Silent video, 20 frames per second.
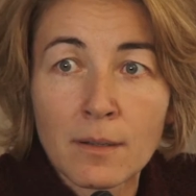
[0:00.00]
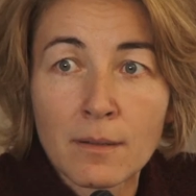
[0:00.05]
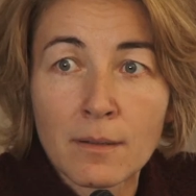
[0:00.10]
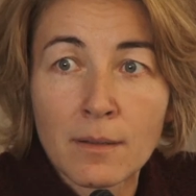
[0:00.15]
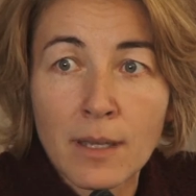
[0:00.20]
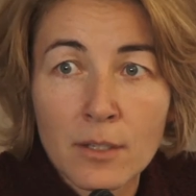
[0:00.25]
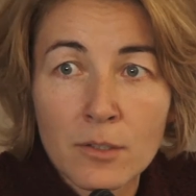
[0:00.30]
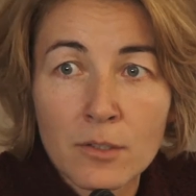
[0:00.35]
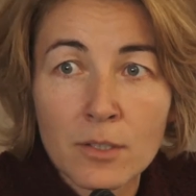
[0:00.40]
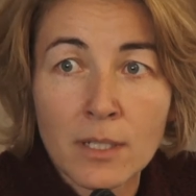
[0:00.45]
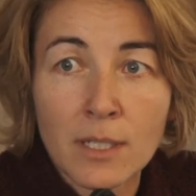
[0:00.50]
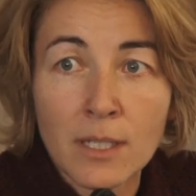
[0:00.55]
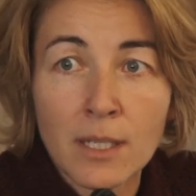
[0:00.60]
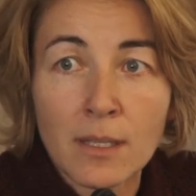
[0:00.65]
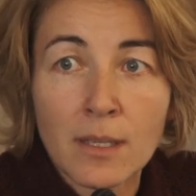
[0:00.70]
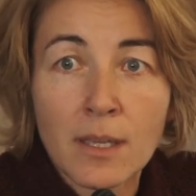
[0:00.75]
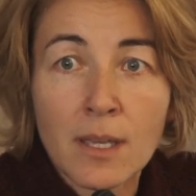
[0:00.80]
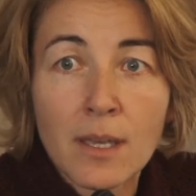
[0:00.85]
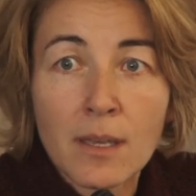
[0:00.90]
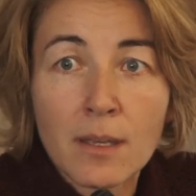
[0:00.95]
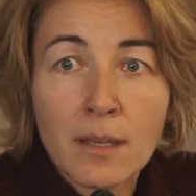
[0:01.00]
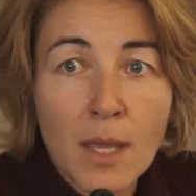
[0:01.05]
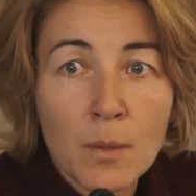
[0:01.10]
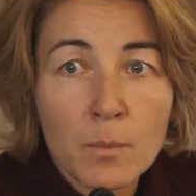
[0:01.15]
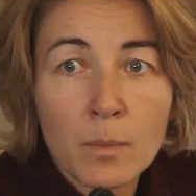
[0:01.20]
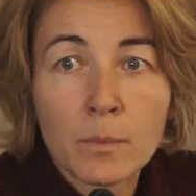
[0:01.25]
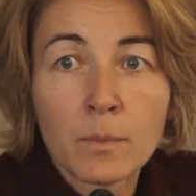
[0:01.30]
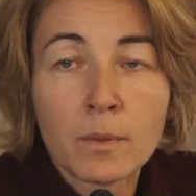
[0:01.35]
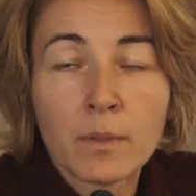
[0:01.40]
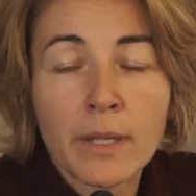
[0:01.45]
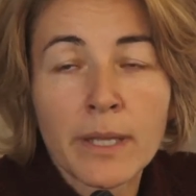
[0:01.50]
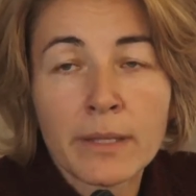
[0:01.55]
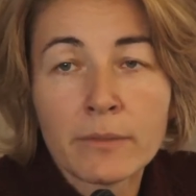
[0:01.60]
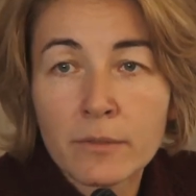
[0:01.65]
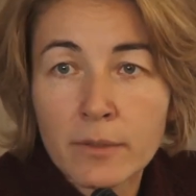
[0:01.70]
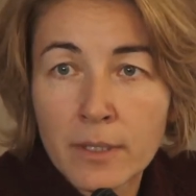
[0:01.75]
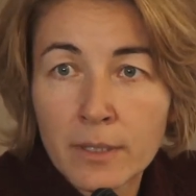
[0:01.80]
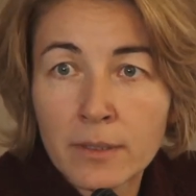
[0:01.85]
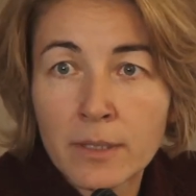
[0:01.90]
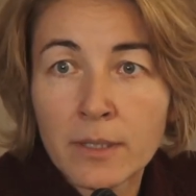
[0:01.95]
actually capable
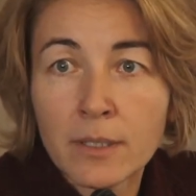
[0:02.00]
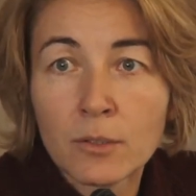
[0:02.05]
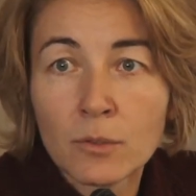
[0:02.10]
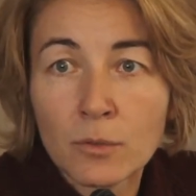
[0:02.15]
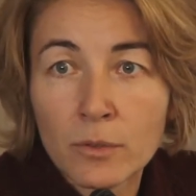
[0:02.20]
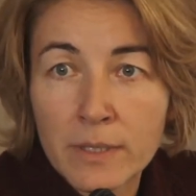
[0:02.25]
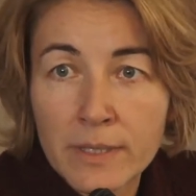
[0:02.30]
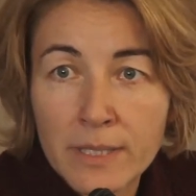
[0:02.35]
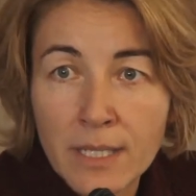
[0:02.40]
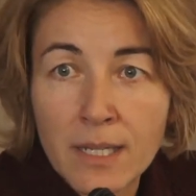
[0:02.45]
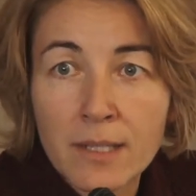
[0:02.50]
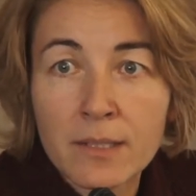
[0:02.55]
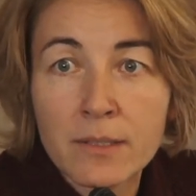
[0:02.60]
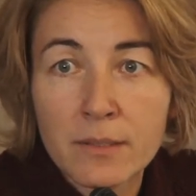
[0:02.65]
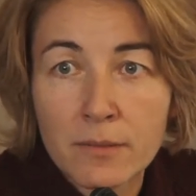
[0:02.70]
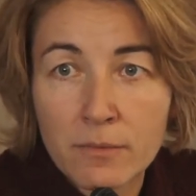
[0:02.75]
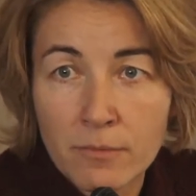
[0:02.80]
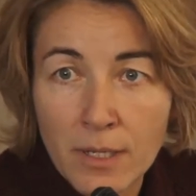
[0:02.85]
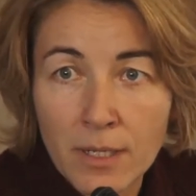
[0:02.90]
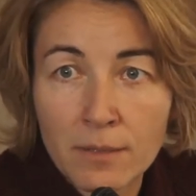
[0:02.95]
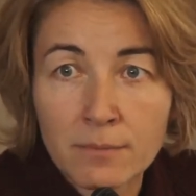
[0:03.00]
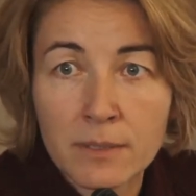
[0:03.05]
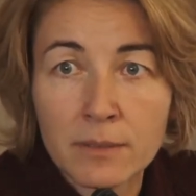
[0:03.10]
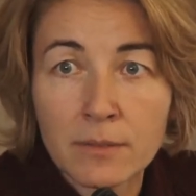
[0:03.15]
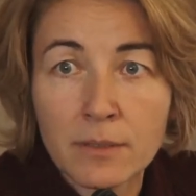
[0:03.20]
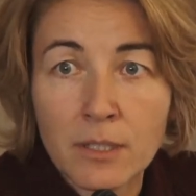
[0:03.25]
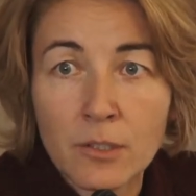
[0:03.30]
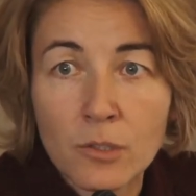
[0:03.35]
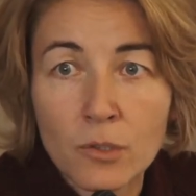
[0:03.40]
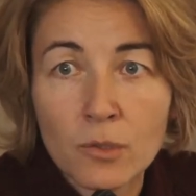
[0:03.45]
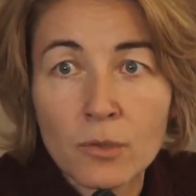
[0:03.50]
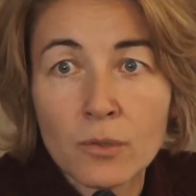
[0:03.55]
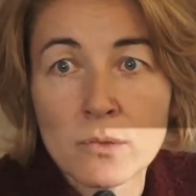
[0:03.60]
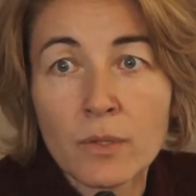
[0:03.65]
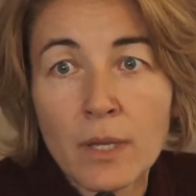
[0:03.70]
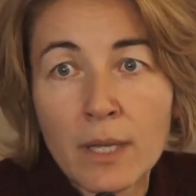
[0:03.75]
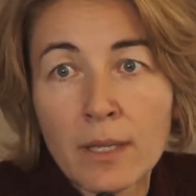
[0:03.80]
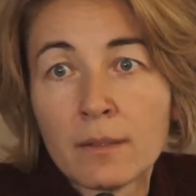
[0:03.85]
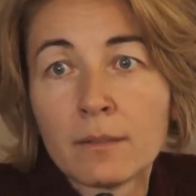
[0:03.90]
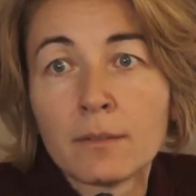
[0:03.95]
and ready to discuss relevant issue
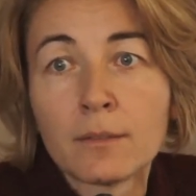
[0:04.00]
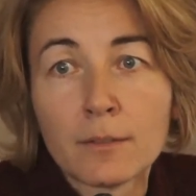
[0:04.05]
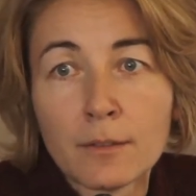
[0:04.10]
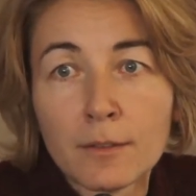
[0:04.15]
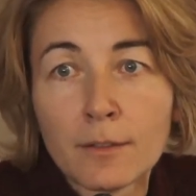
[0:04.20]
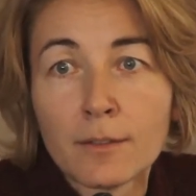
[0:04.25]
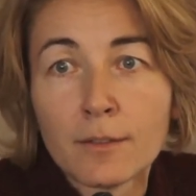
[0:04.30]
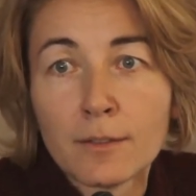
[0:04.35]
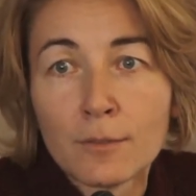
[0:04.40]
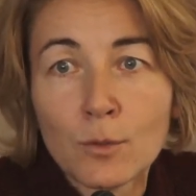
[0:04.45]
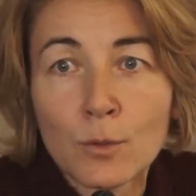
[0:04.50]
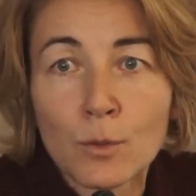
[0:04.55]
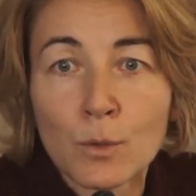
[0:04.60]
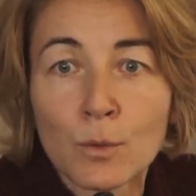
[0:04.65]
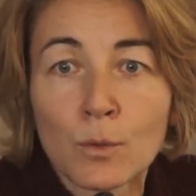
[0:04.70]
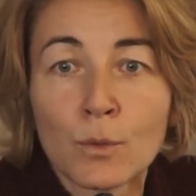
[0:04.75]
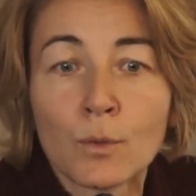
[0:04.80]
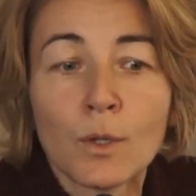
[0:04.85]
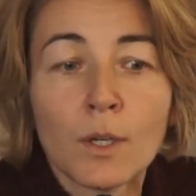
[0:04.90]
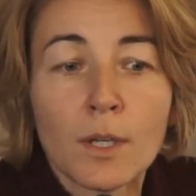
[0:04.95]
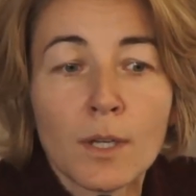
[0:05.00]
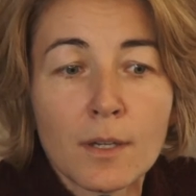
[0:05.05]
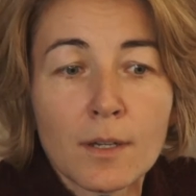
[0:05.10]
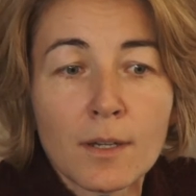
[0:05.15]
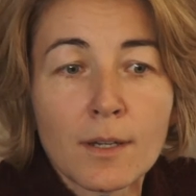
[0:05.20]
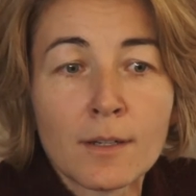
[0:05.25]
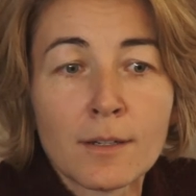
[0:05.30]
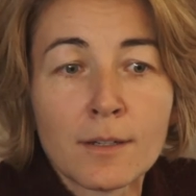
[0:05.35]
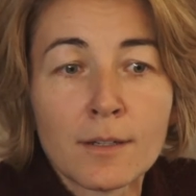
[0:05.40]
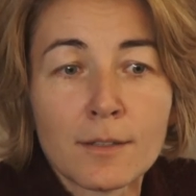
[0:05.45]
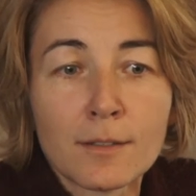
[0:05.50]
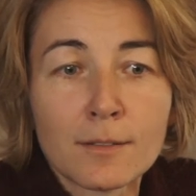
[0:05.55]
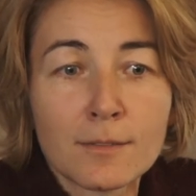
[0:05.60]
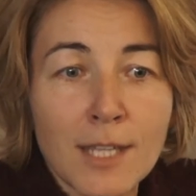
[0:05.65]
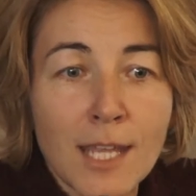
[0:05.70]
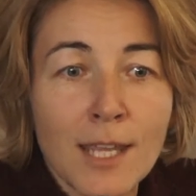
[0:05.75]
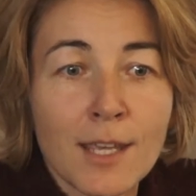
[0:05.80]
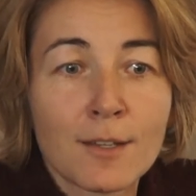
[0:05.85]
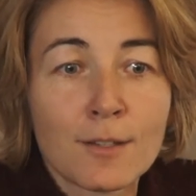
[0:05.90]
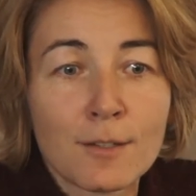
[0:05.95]
and to
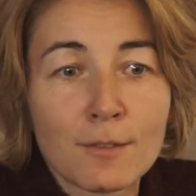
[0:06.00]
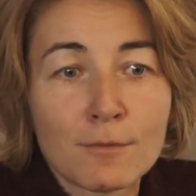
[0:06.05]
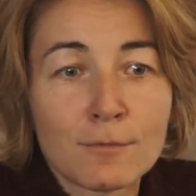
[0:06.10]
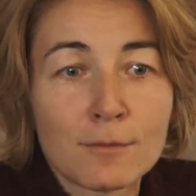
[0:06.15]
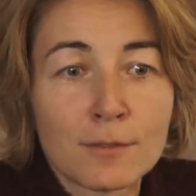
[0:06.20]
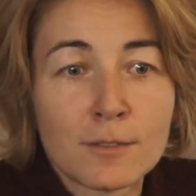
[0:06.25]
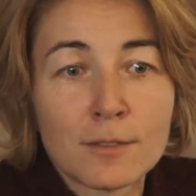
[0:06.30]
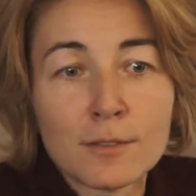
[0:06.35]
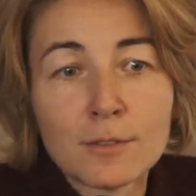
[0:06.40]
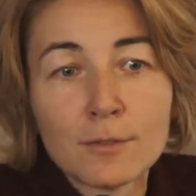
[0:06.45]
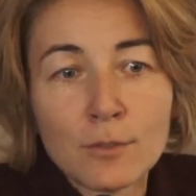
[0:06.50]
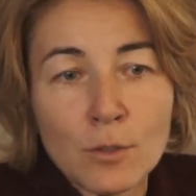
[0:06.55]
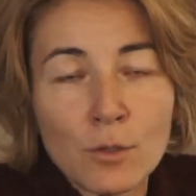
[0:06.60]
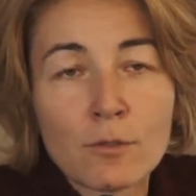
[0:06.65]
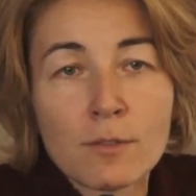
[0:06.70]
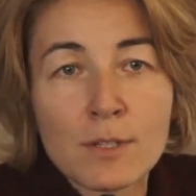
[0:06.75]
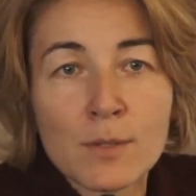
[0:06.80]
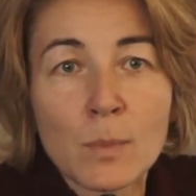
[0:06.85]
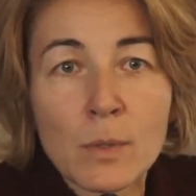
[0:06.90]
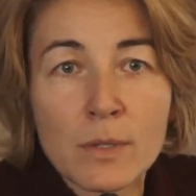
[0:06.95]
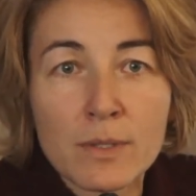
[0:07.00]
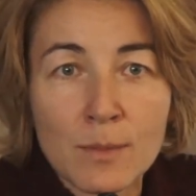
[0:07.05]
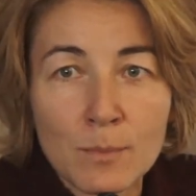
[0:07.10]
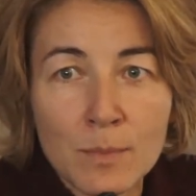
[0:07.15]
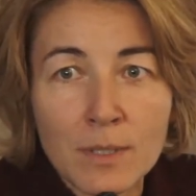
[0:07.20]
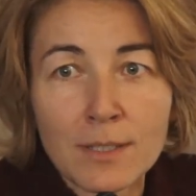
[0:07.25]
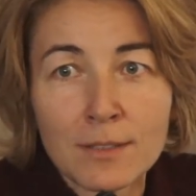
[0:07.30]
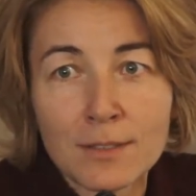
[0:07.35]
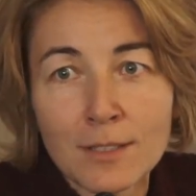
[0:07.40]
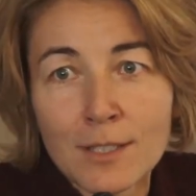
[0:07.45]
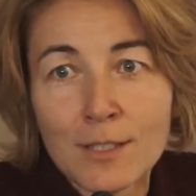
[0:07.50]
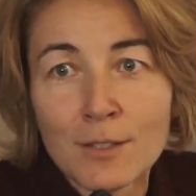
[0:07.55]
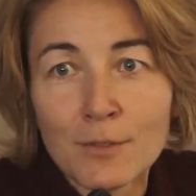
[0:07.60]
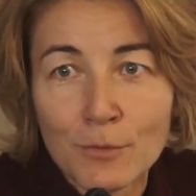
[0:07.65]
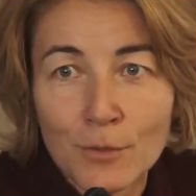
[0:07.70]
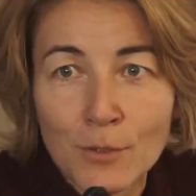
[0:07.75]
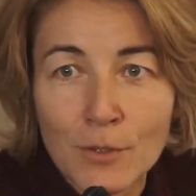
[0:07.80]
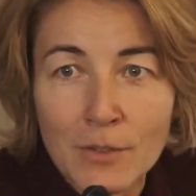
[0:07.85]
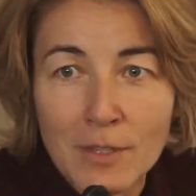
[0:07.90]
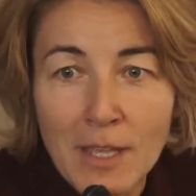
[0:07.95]
take your responsibility
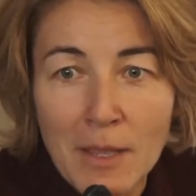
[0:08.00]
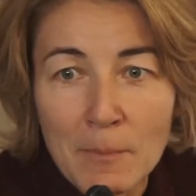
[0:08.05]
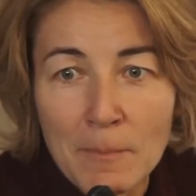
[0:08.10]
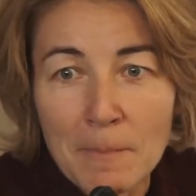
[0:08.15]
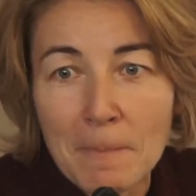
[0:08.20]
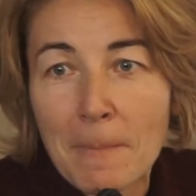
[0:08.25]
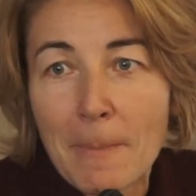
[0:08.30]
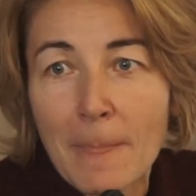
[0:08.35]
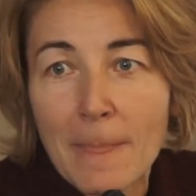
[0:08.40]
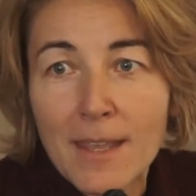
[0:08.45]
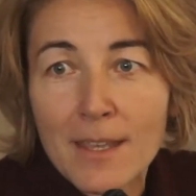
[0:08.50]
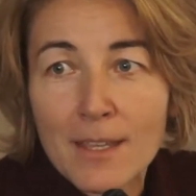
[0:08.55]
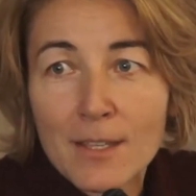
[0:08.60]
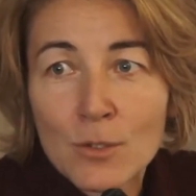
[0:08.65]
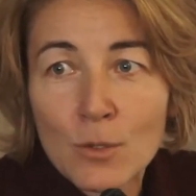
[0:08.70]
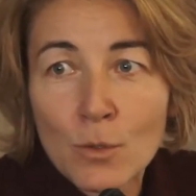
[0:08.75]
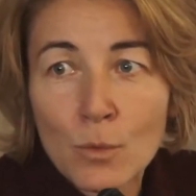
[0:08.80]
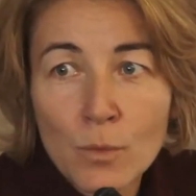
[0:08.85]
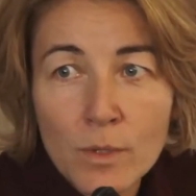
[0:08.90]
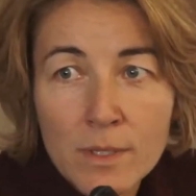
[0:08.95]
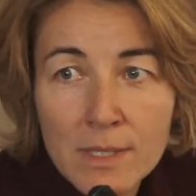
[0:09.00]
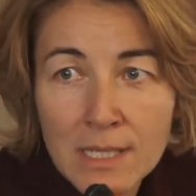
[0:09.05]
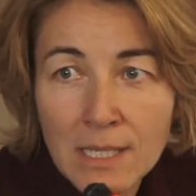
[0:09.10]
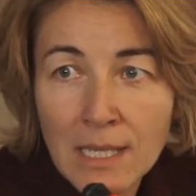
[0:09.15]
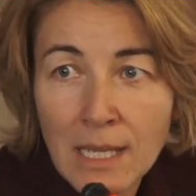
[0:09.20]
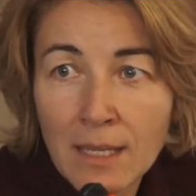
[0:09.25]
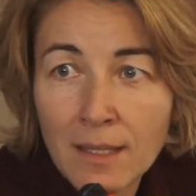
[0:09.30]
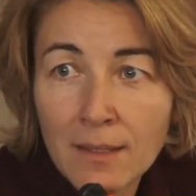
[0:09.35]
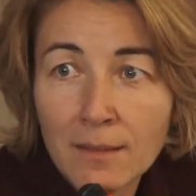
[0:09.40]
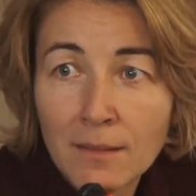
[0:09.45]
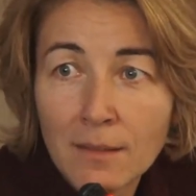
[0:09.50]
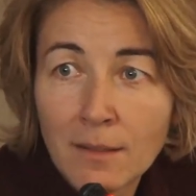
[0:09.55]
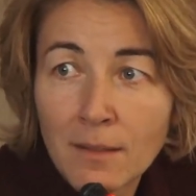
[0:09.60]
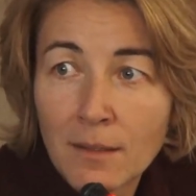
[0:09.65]
for them. So once again,